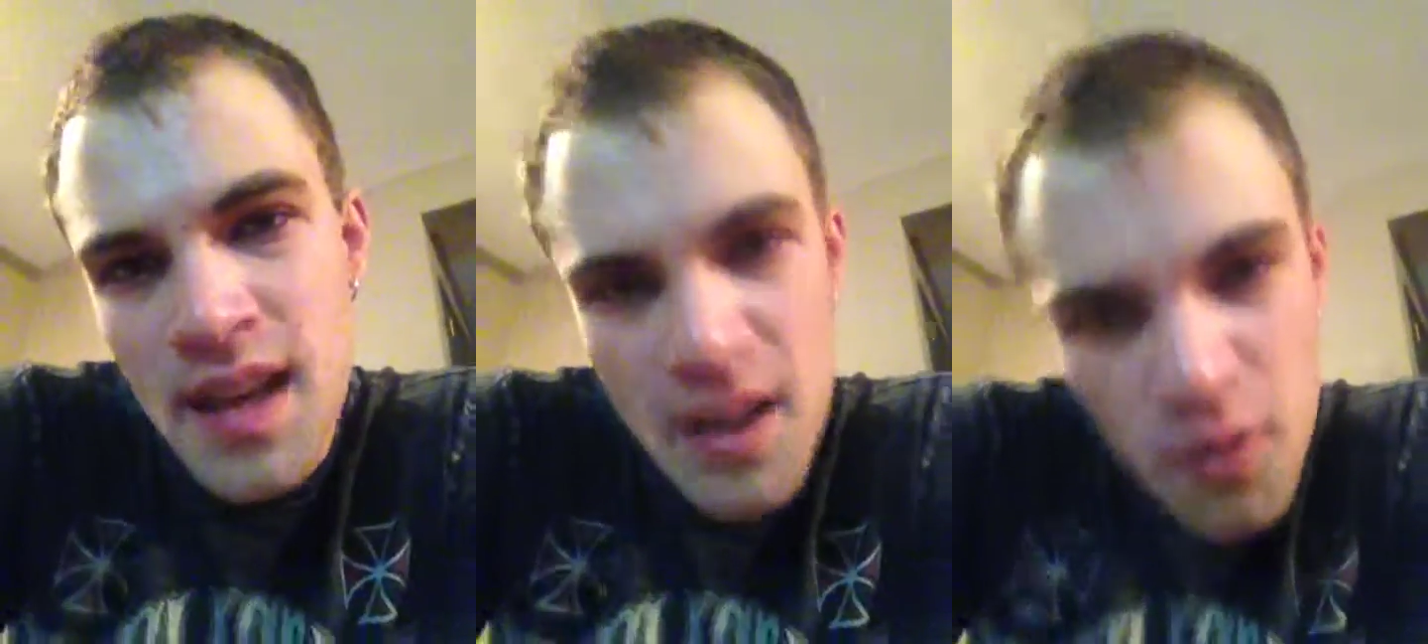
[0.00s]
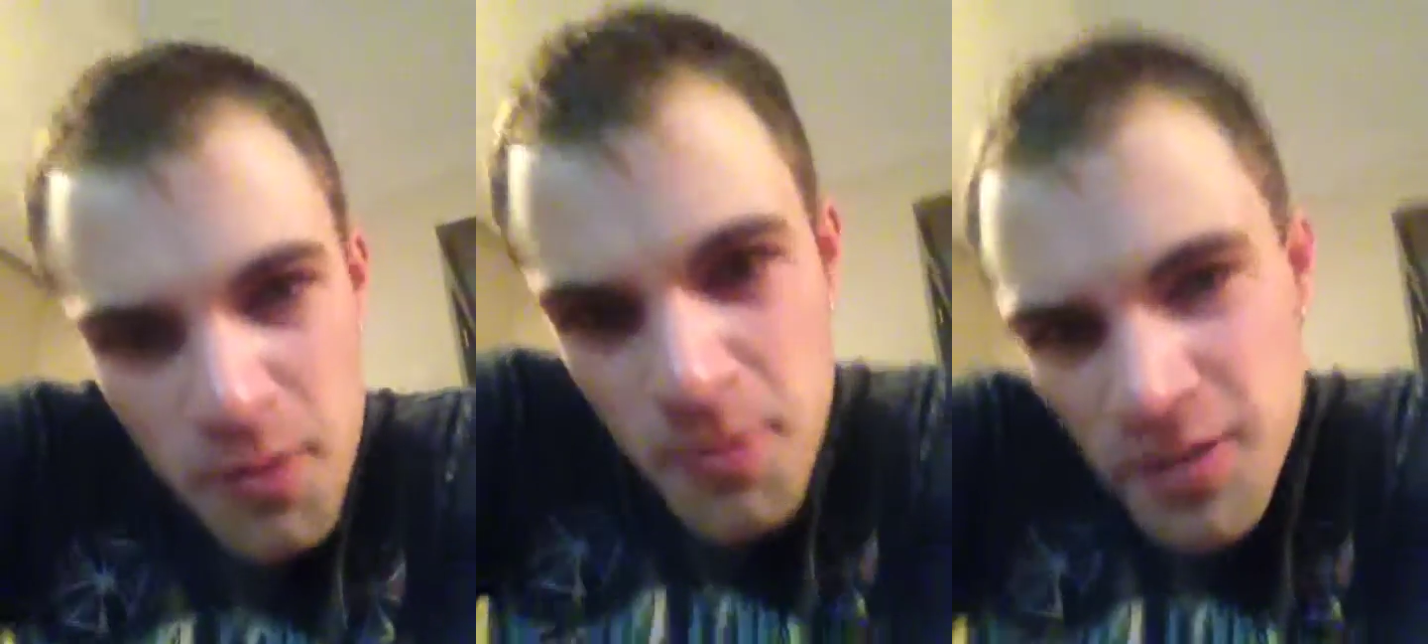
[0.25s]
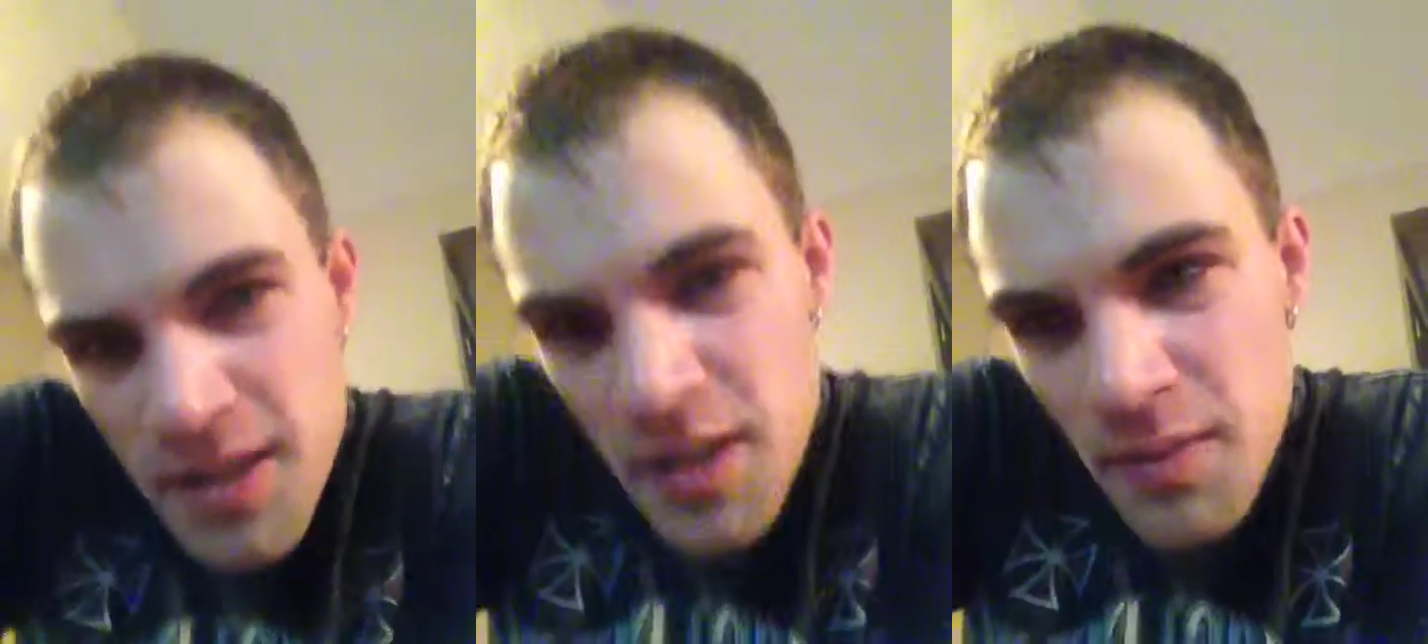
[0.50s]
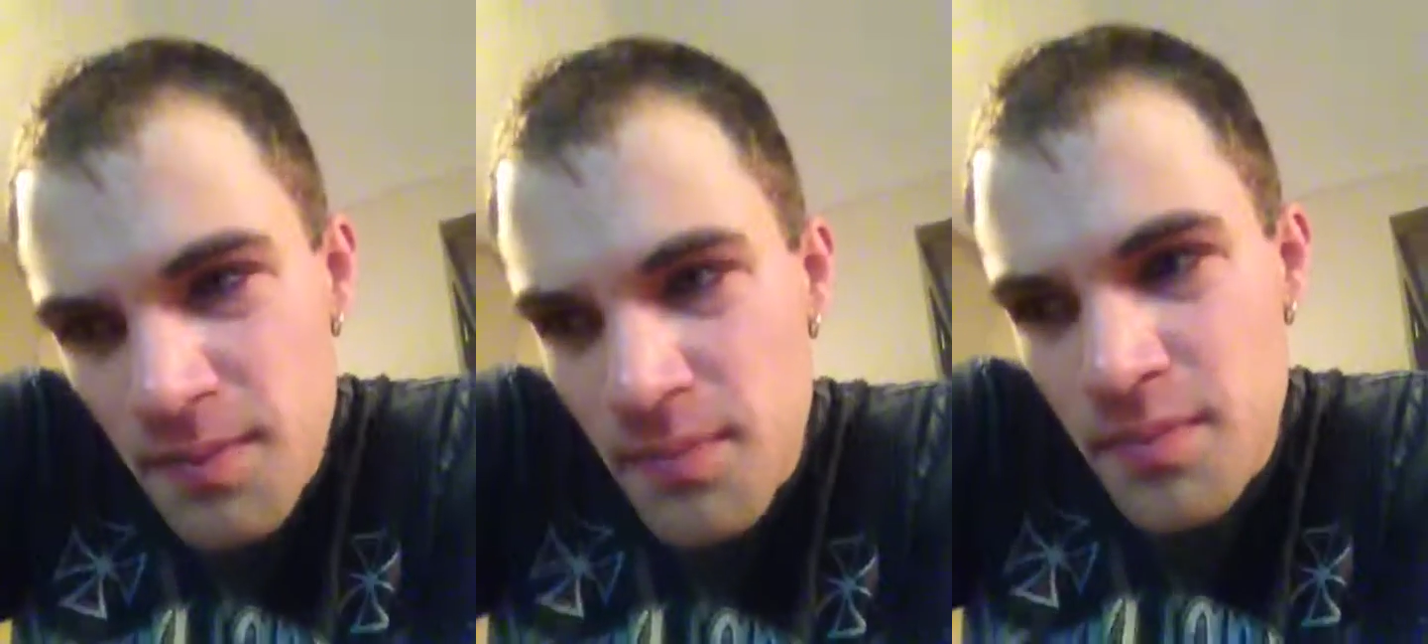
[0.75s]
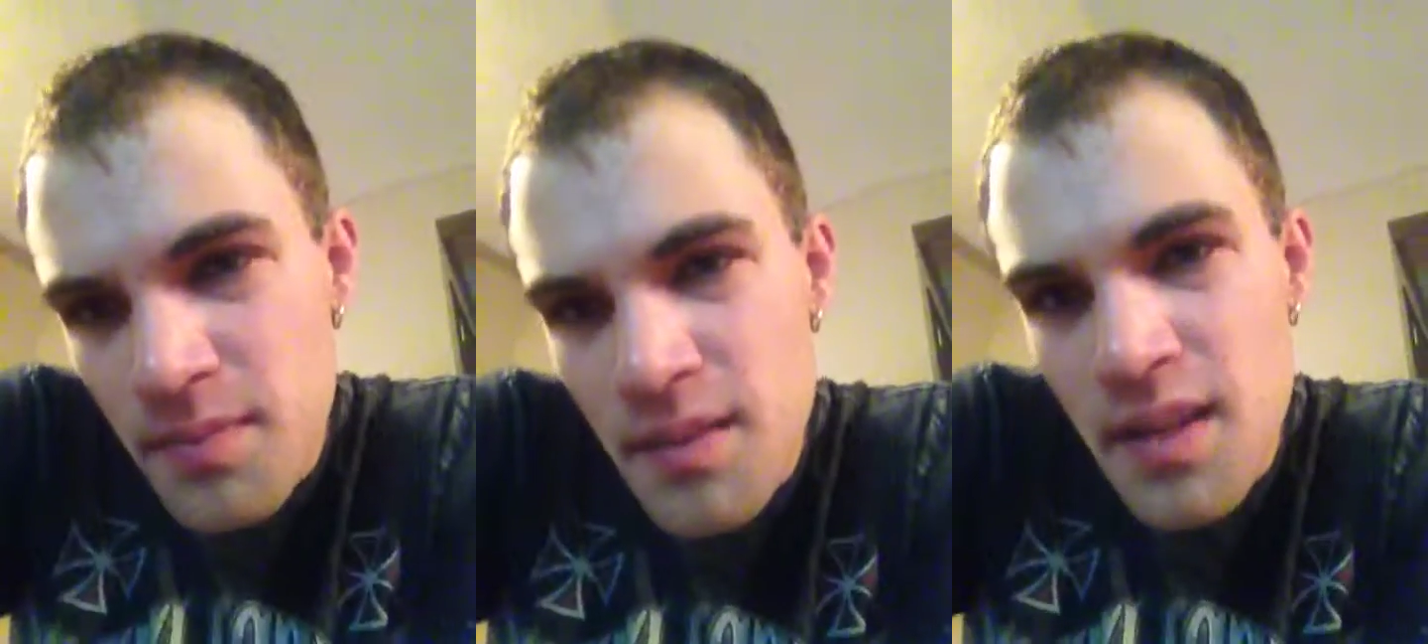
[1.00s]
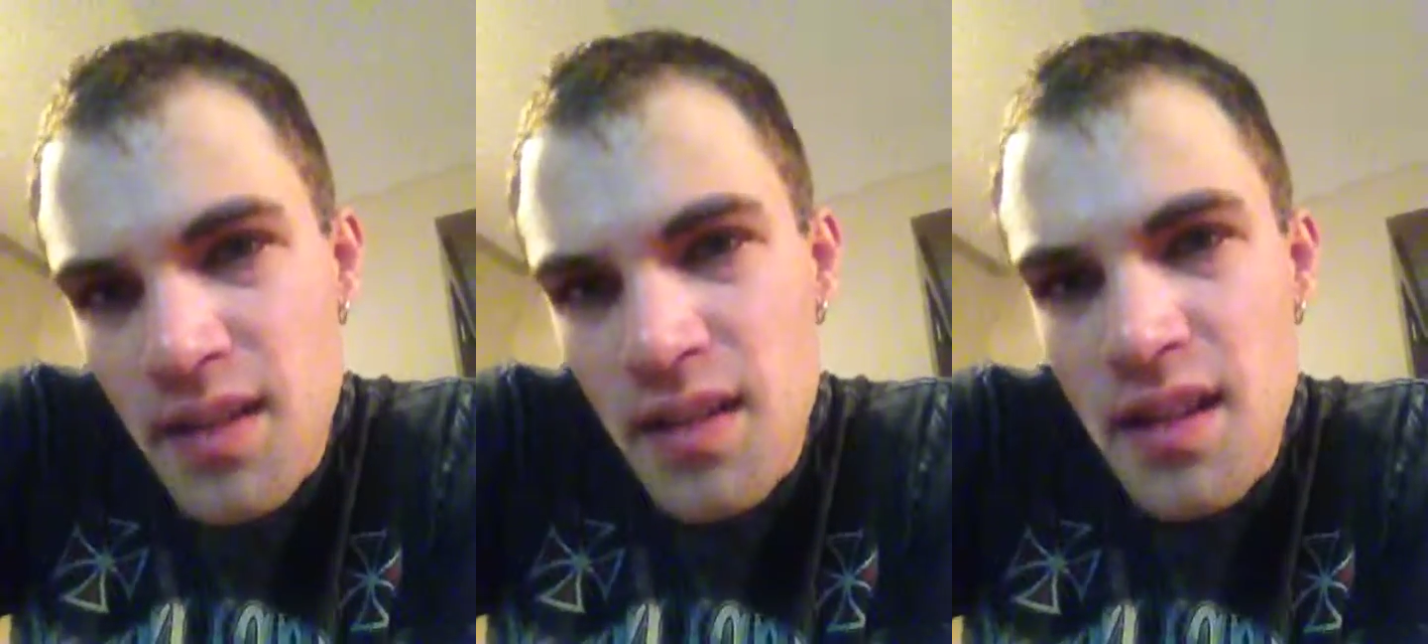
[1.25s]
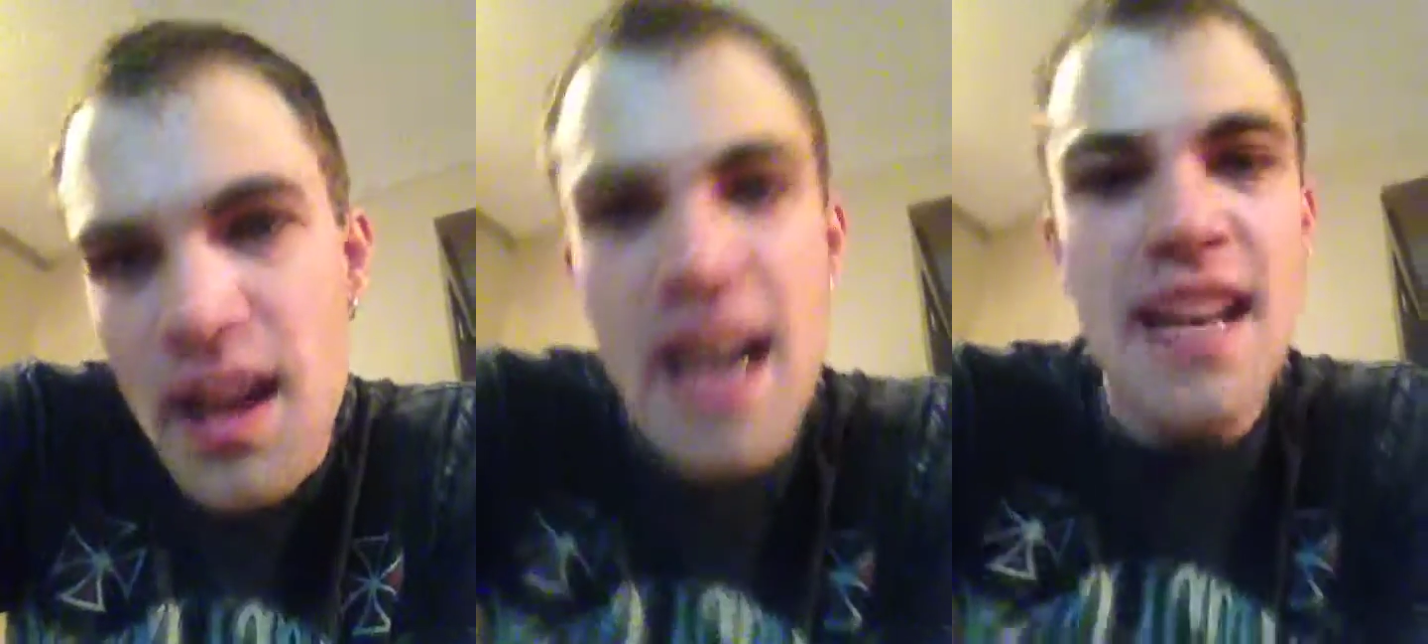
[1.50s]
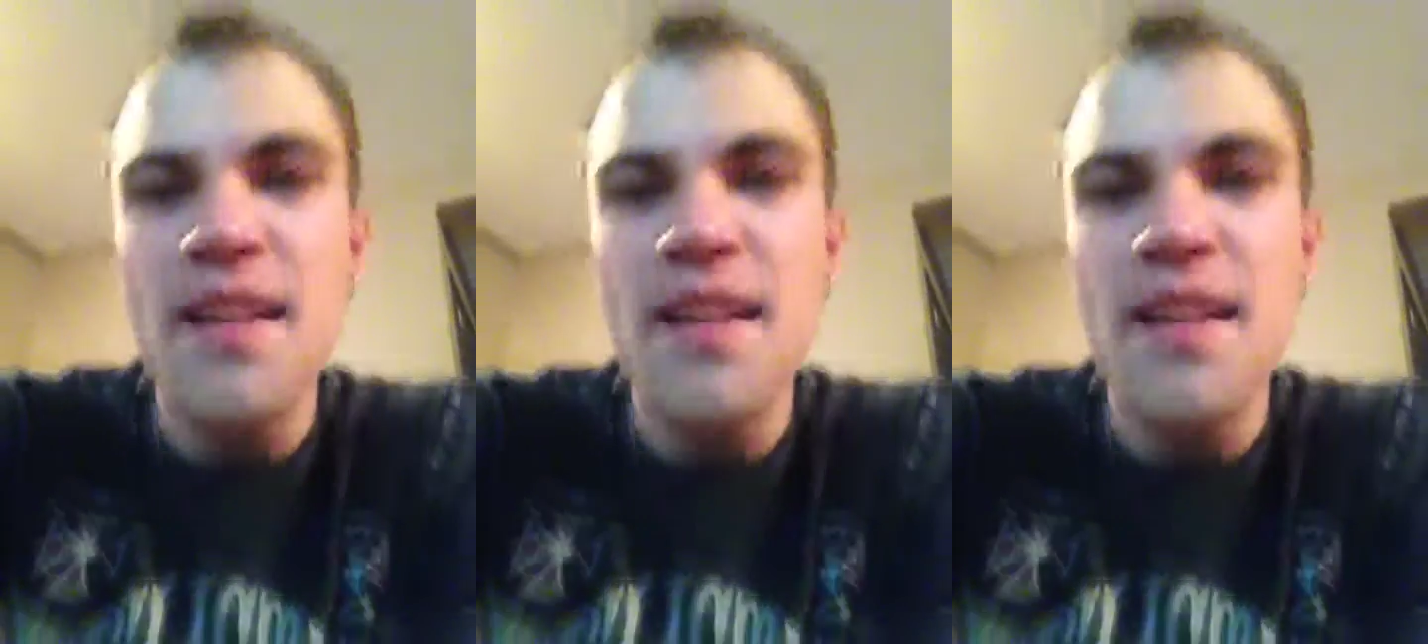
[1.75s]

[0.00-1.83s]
And I want to point out, I